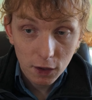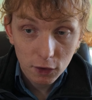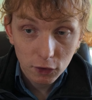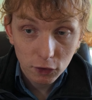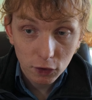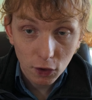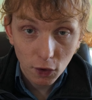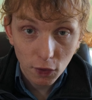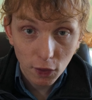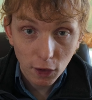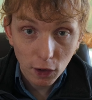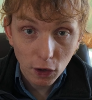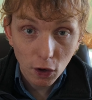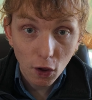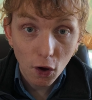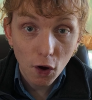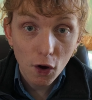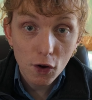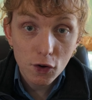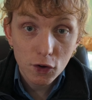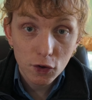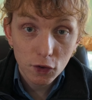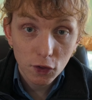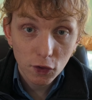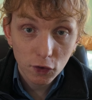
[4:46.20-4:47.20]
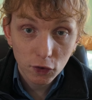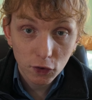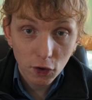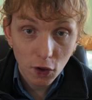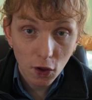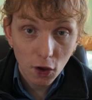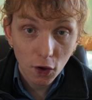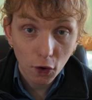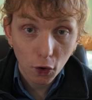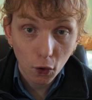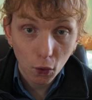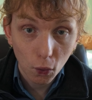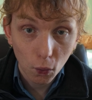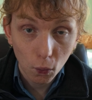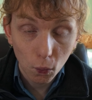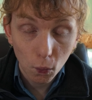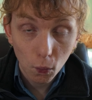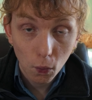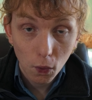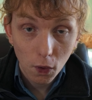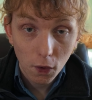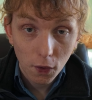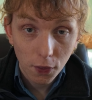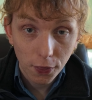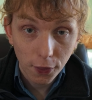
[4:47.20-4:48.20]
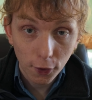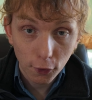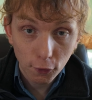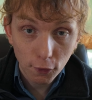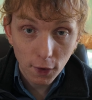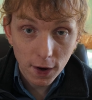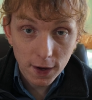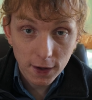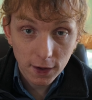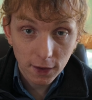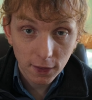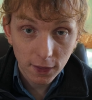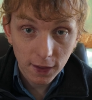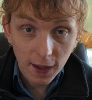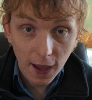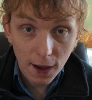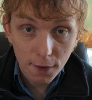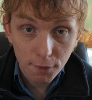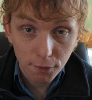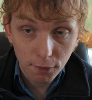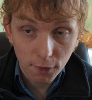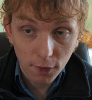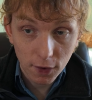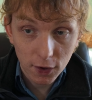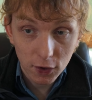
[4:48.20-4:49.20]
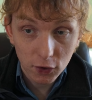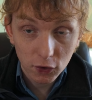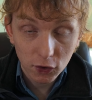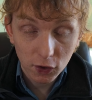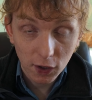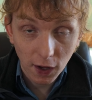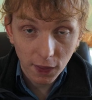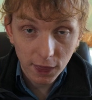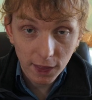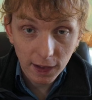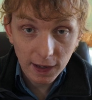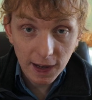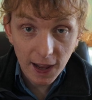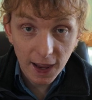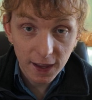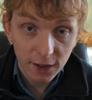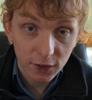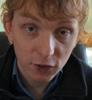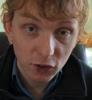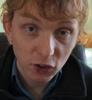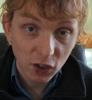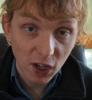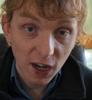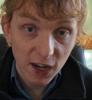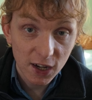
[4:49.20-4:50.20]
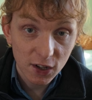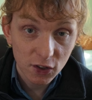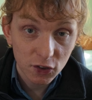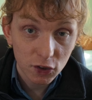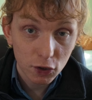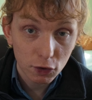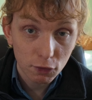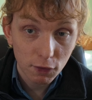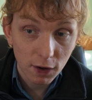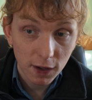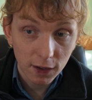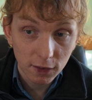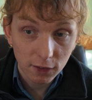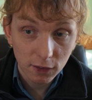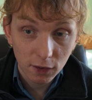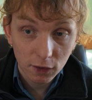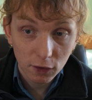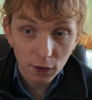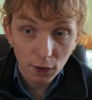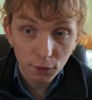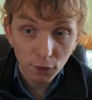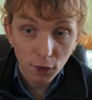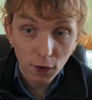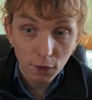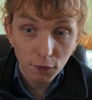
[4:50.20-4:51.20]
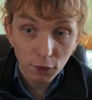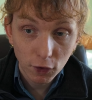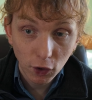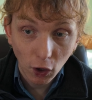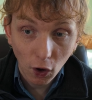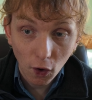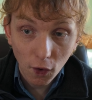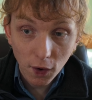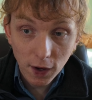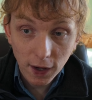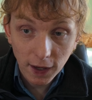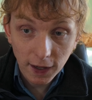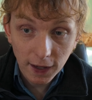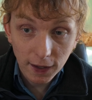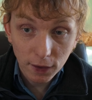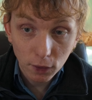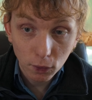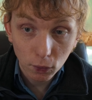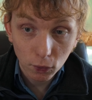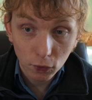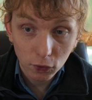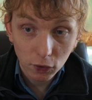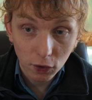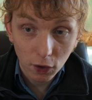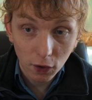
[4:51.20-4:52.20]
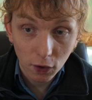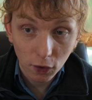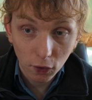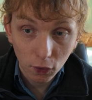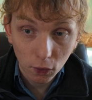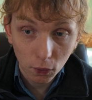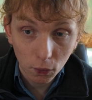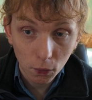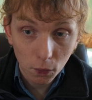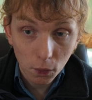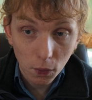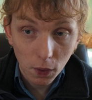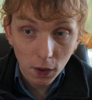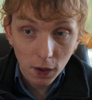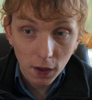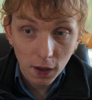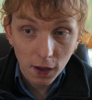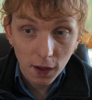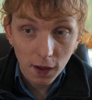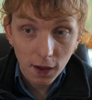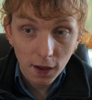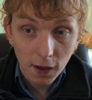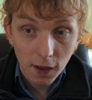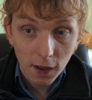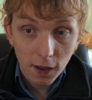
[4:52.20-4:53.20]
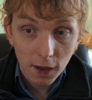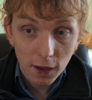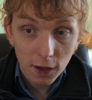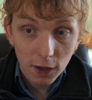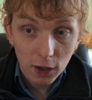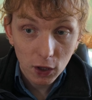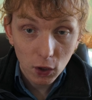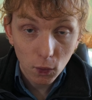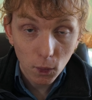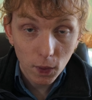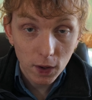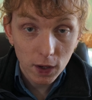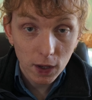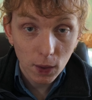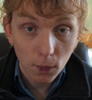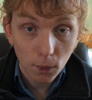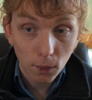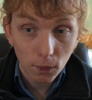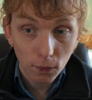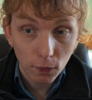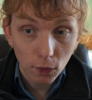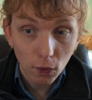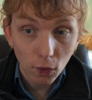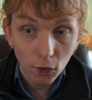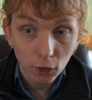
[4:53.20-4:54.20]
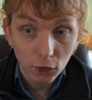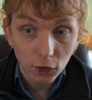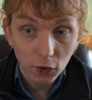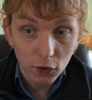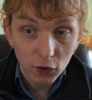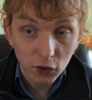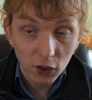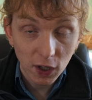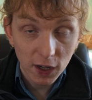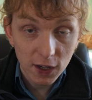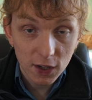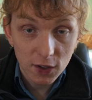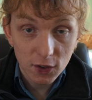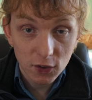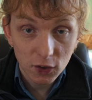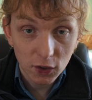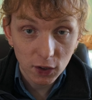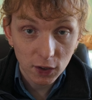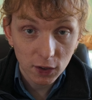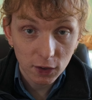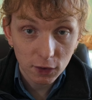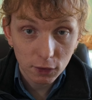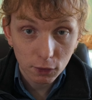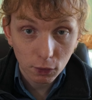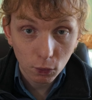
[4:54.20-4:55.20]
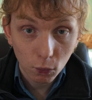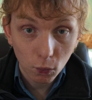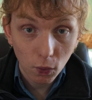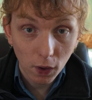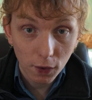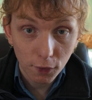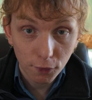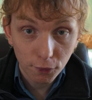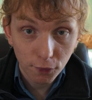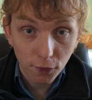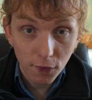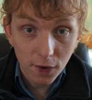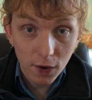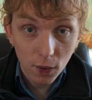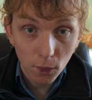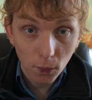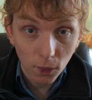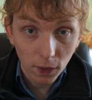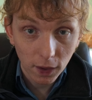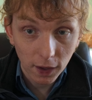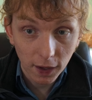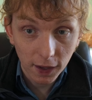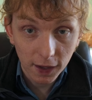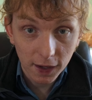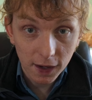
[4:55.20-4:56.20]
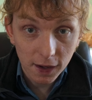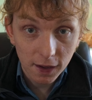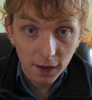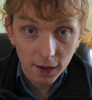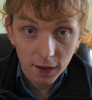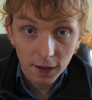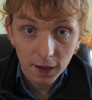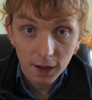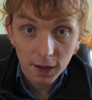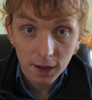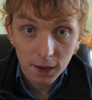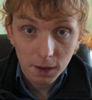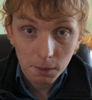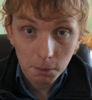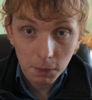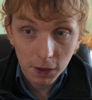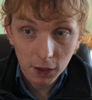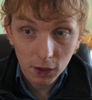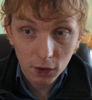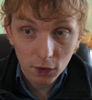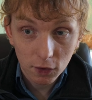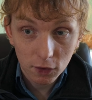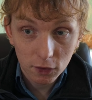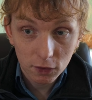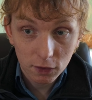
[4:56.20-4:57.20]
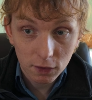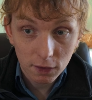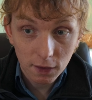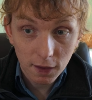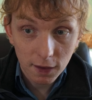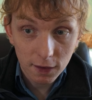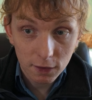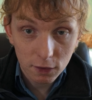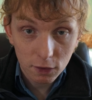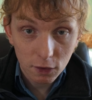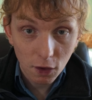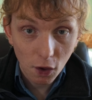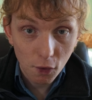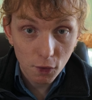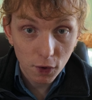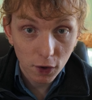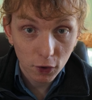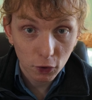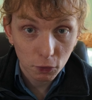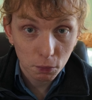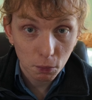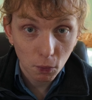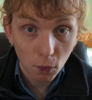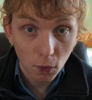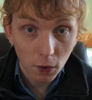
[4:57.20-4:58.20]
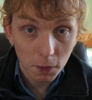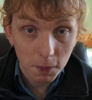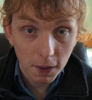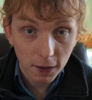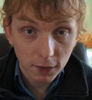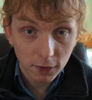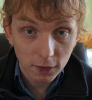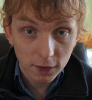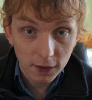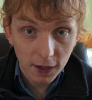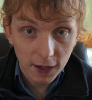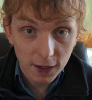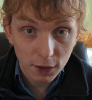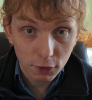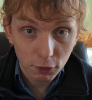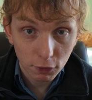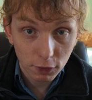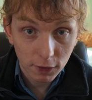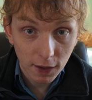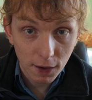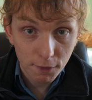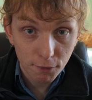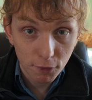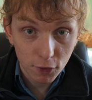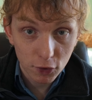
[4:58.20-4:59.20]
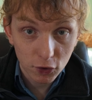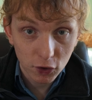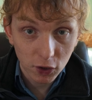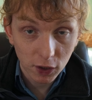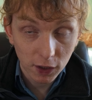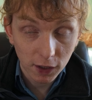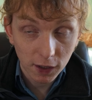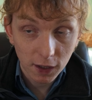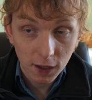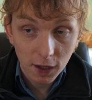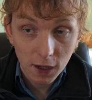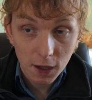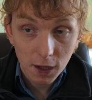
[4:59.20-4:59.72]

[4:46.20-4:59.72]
So the larger the circle, the greater the average and the less change there is. So if you have a tiny little circle, you end up with lots of changes quite frequently because there's only a small amount of data is averaging.